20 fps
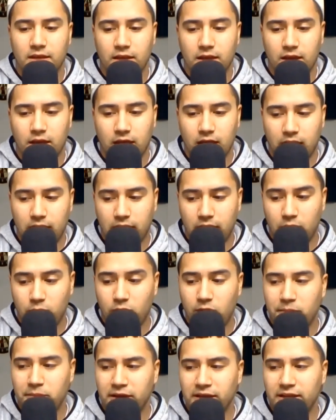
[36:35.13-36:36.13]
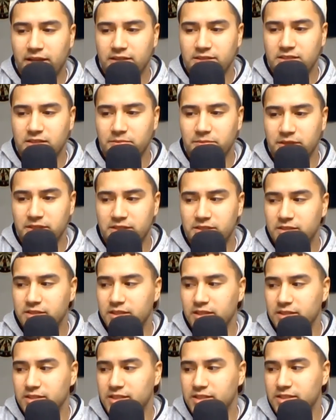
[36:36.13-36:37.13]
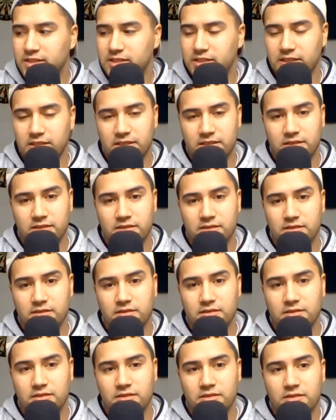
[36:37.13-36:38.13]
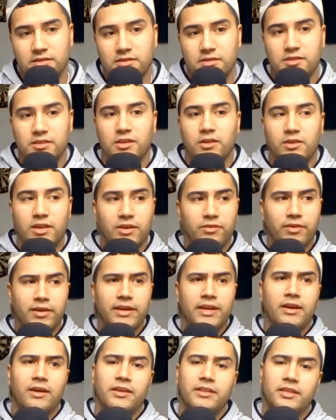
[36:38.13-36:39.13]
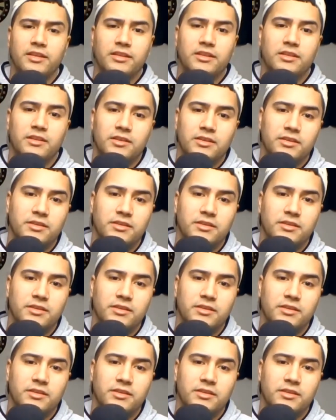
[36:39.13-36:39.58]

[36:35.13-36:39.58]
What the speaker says: and I don't want my kids to be statistics. Like right now, I think the